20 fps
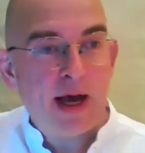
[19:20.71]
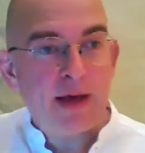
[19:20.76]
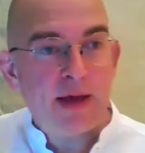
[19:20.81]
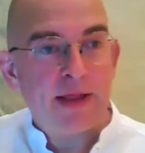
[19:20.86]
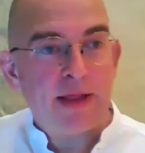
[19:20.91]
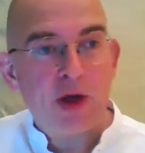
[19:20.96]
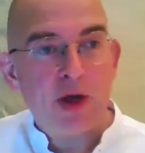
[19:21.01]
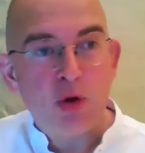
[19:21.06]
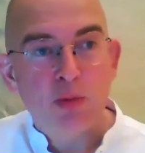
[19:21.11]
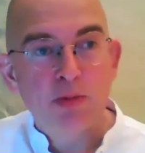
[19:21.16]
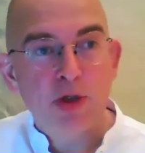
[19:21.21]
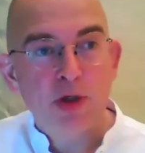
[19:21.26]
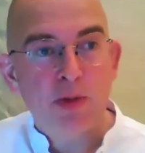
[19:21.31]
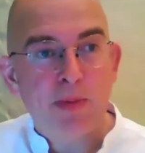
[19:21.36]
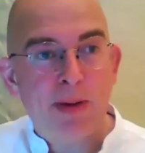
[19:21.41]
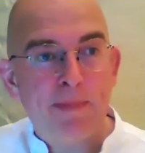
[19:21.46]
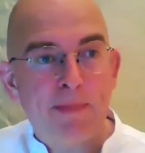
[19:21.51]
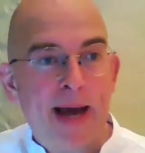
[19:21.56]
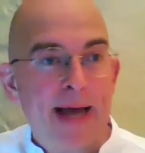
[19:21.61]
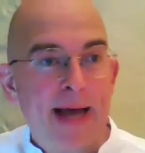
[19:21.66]
They come to
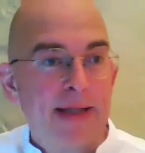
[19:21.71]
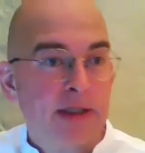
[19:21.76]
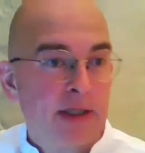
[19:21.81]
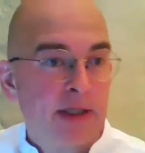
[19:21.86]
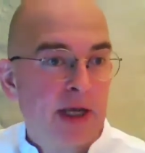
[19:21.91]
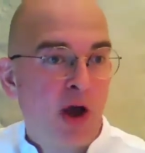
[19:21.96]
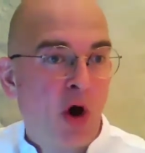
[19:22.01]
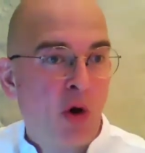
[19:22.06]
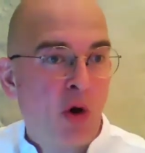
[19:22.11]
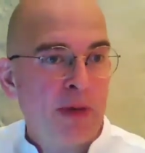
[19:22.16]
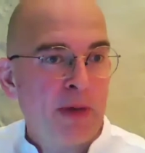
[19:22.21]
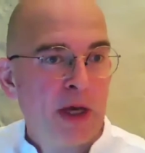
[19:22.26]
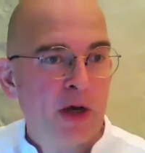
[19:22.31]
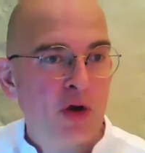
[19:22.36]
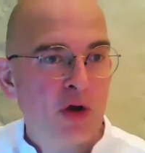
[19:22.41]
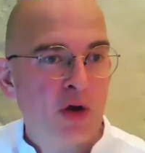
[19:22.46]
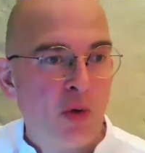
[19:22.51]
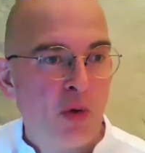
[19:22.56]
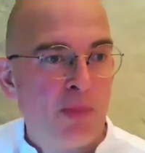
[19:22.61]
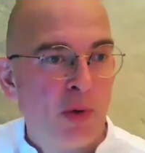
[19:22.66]
my bed, they hold me at
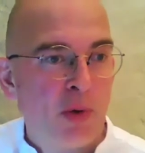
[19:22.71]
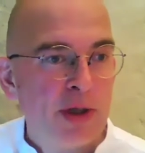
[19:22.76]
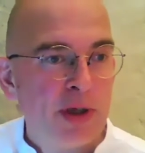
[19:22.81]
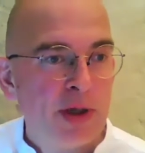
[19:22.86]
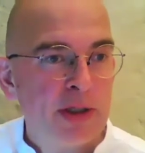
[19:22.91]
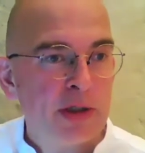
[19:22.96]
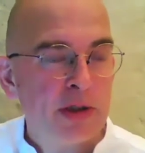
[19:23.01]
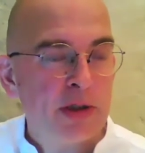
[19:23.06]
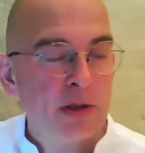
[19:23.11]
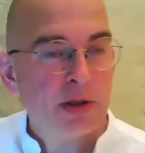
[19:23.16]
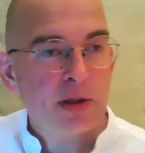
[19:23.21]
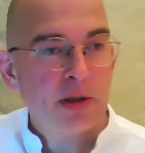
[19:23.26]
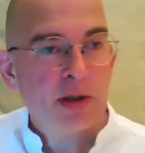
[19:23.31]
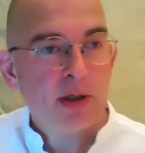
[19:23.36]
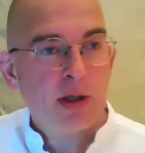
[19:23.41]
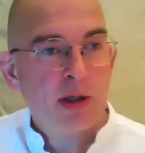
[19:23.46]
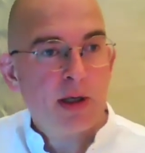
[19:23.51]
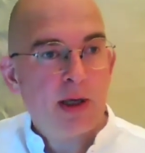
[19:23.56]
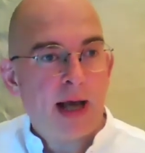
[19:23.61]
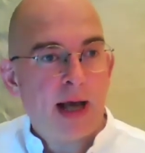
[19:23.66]
gunpoint,
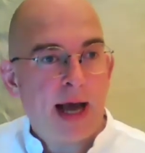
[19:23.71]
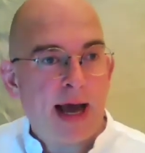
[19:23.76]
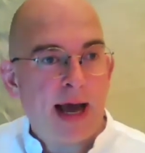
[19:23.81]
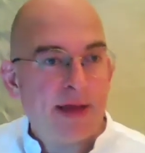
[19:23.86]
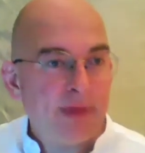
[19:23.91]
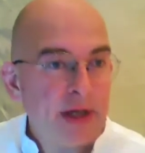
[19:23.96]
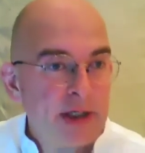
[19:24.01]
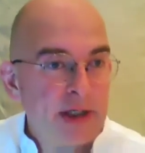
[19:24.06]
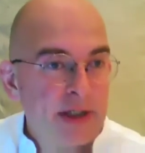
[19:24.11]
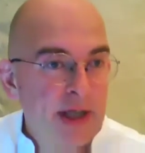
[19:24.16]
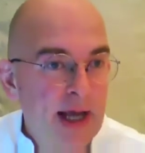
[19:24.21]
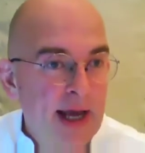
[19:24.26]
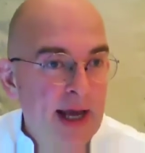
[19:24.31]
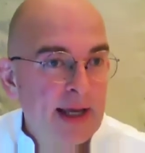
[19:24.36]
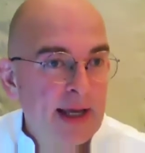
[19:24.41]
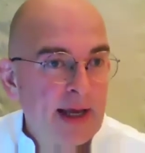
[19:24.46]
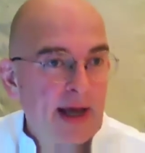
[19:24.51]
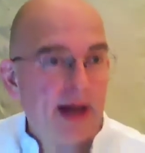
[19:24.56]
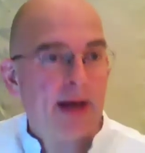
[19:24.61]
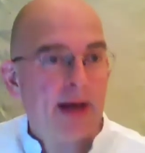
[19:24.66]
and they
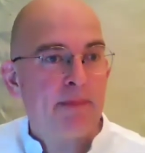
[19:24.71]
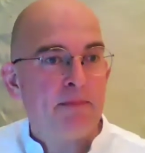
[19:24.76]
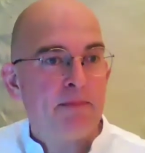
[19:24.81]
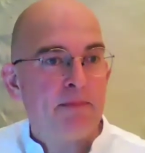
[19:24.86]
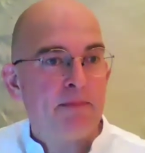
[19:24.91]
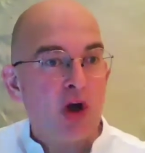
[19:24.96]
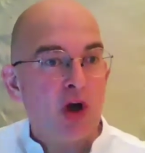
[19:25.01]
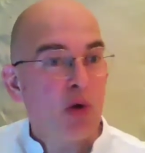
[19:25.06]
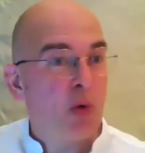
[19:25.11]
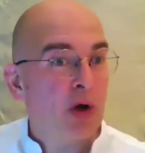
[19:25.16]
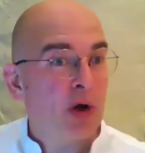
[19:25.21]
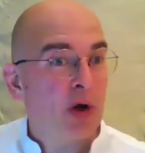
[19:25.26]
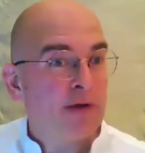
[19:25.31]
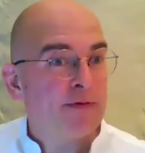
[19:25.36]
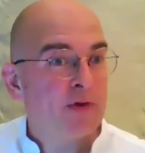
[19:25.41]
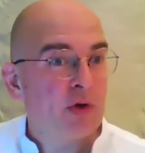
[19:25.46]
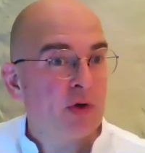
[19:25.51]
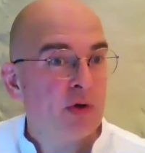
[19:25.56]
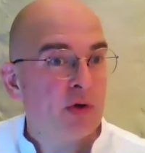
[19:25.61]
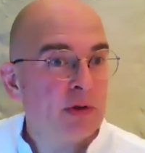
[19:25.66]
say, you know what
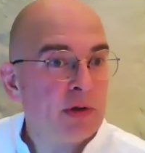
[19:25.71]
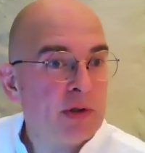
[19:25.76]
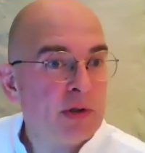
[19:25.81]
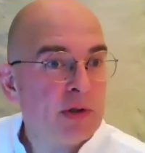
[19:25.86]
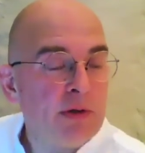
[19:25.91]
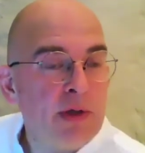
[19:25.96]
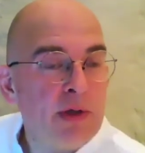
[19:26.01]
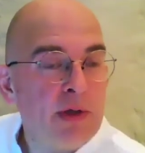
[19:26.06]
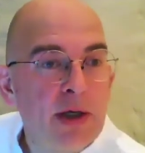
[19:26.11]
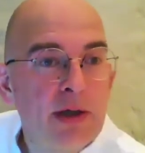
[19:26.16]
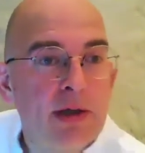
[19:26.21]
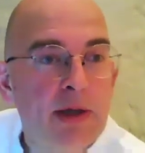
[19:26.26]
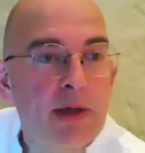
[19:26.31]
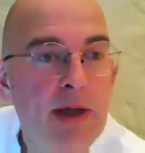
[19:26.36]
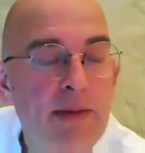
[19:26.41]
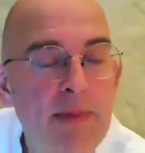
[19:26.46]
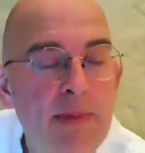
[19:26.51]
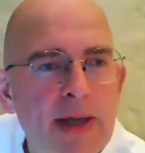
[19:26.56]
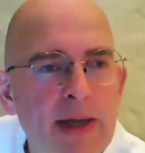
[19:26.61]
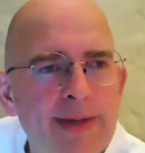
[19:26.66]
you've done, don't you? And
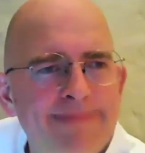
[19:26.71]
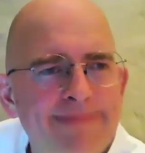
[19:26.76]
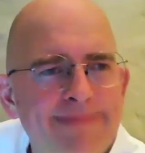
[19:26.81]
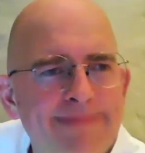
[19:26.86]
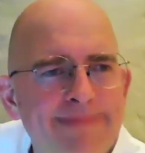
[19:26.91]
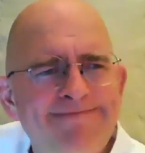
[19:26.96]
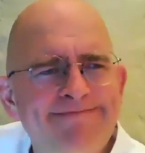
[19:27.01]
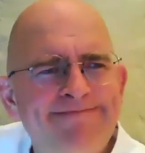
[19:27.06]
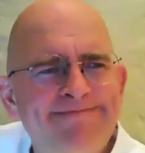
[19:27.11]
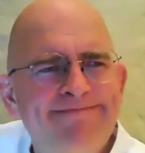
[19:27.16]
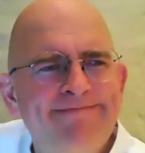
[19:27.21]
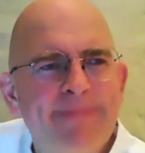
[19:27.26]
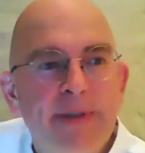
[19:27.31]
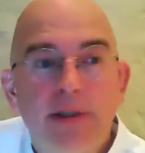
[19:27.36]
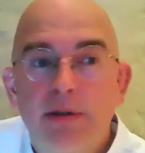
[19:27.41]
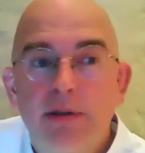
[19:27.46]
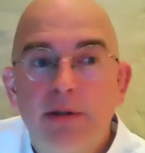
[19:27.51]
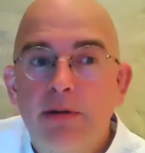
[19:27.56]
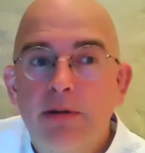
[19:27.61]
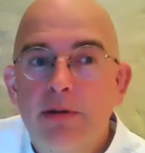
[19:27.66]
I'm like,
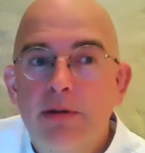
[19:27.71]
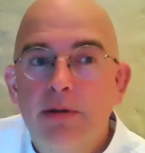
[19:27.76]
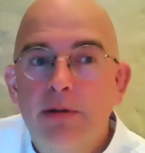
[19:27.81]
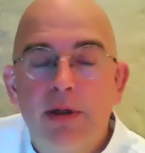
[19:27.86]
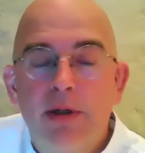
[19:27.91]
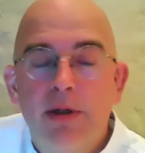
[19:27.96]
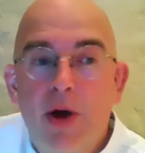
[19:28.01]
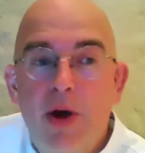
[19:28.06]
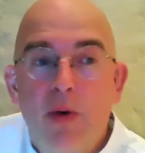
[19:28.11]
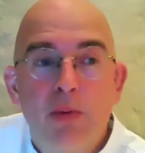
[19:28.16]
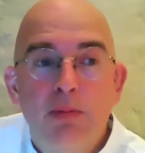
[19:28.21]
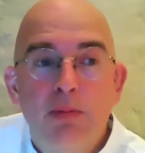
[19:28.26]
no.